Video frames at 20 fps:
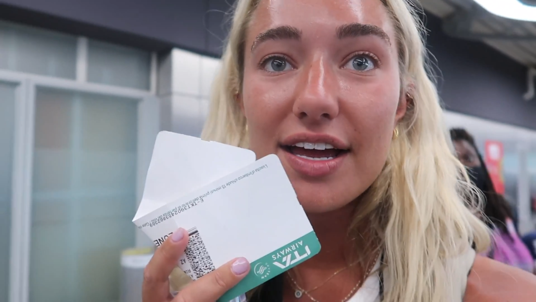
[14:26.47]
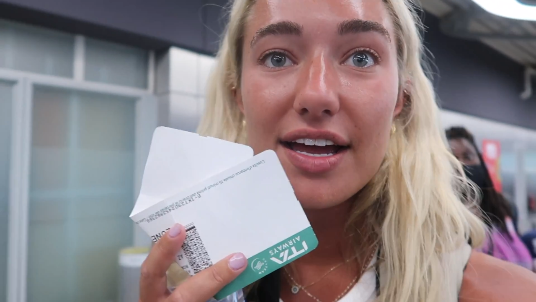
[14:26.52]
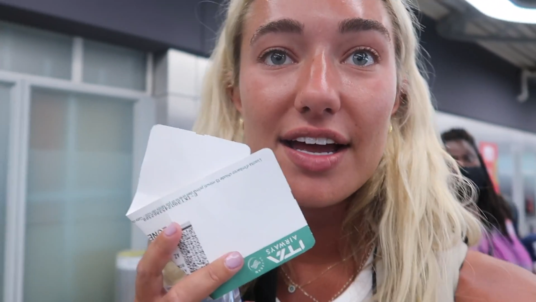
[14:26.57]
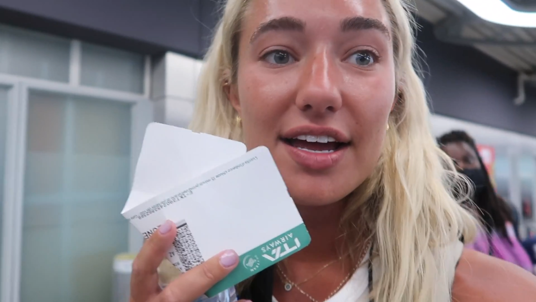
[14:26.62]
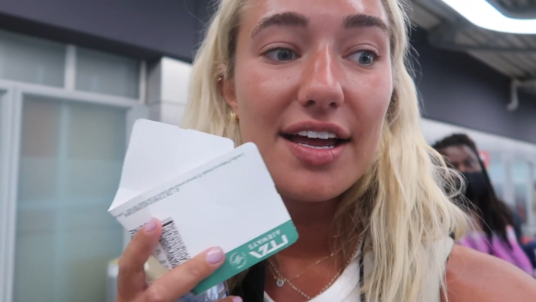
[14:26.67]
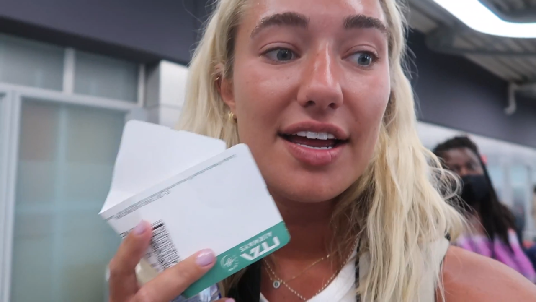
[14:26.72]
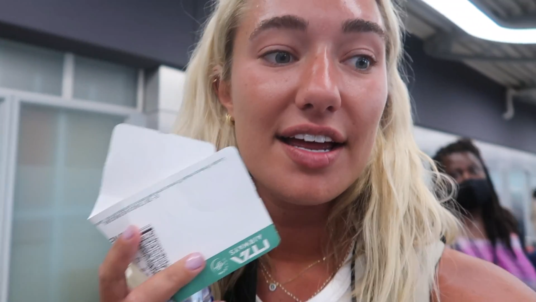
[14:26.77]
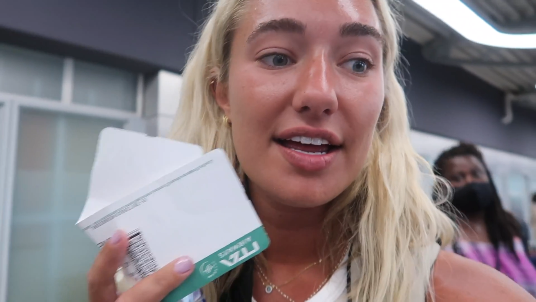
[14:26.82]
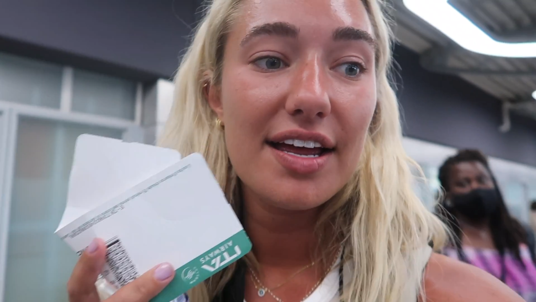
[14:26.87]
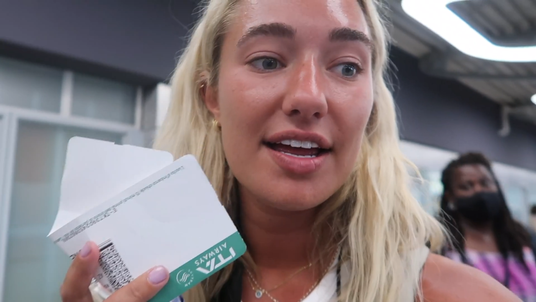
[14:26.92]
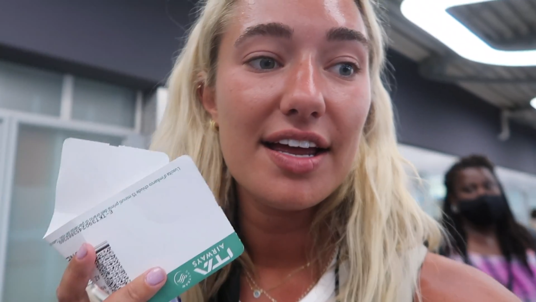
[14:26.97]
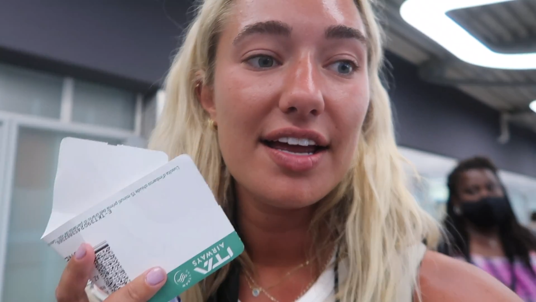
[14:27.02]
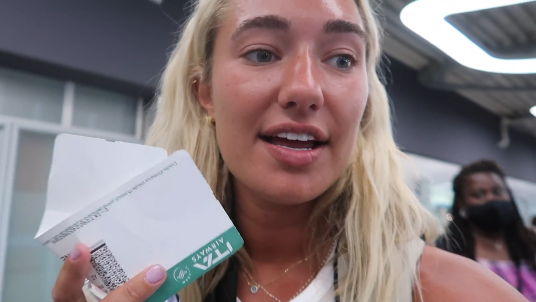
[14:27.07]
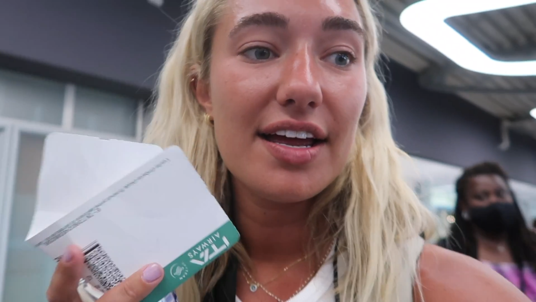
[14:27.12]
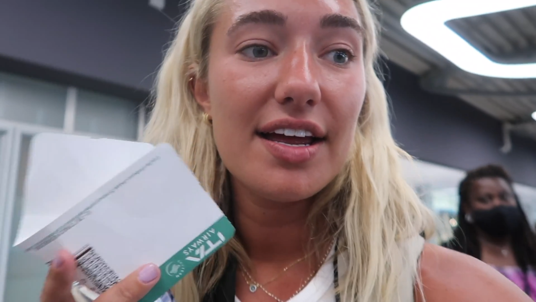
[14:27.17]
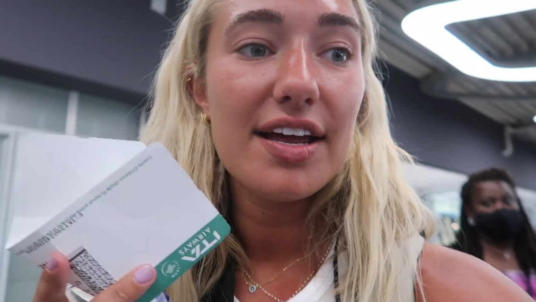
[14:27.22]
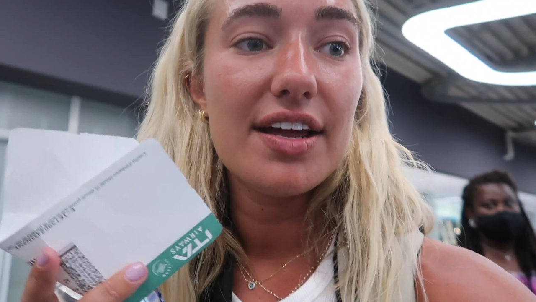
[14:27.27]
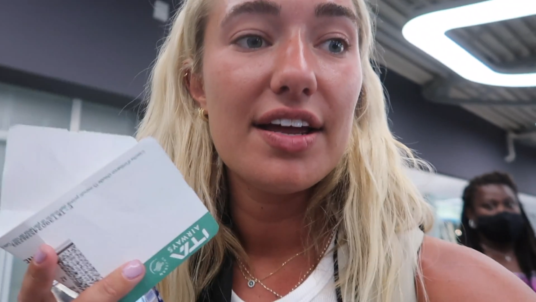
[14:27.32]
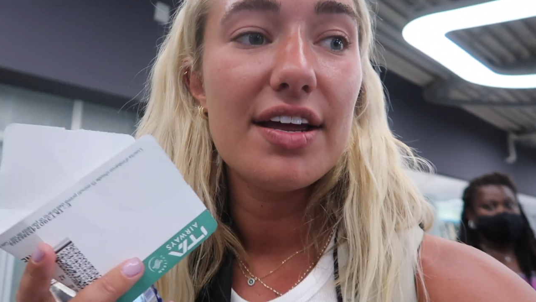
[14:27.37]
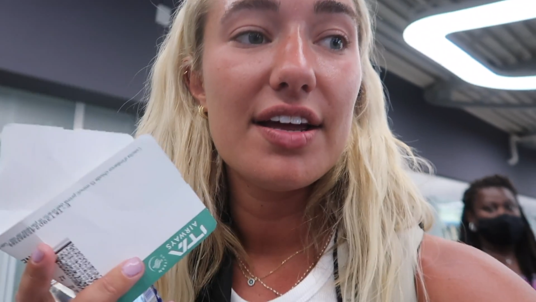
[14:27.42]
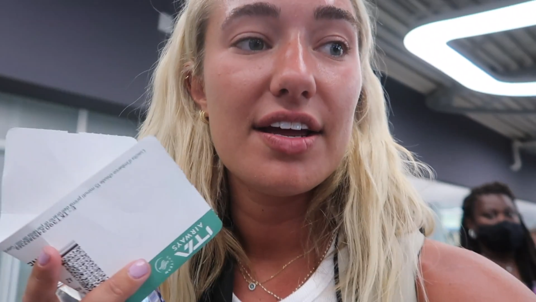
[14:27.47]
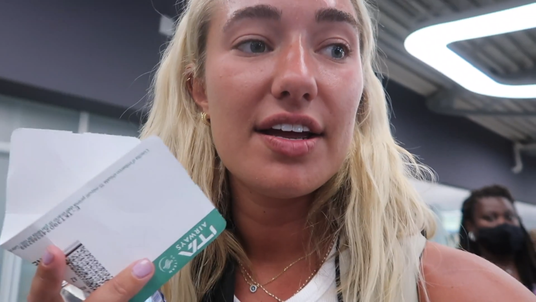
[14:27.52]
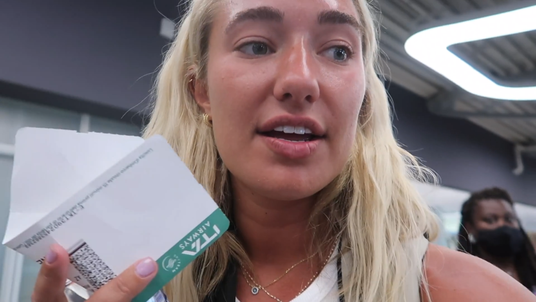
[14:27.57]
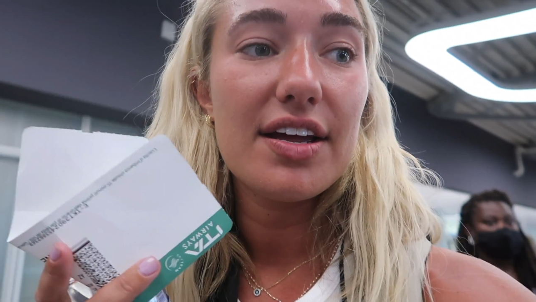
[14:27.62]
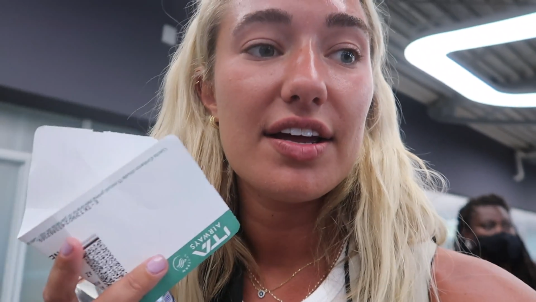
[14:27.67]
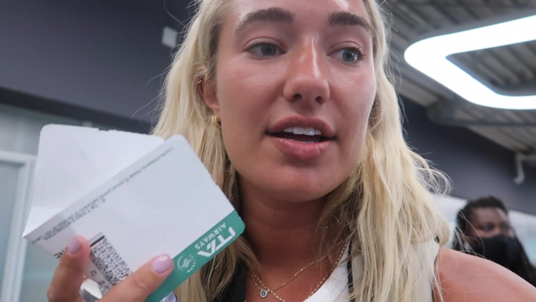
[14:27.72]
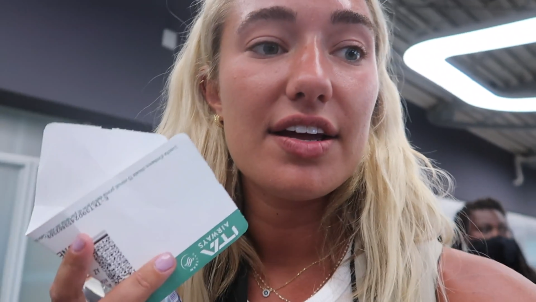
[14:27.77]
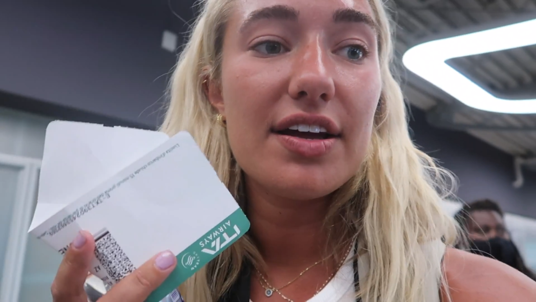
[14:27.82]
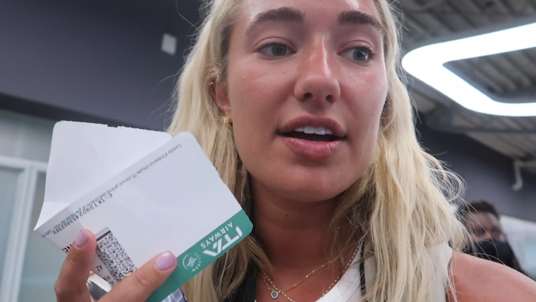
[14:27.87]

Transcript: Italy Italian Airlines.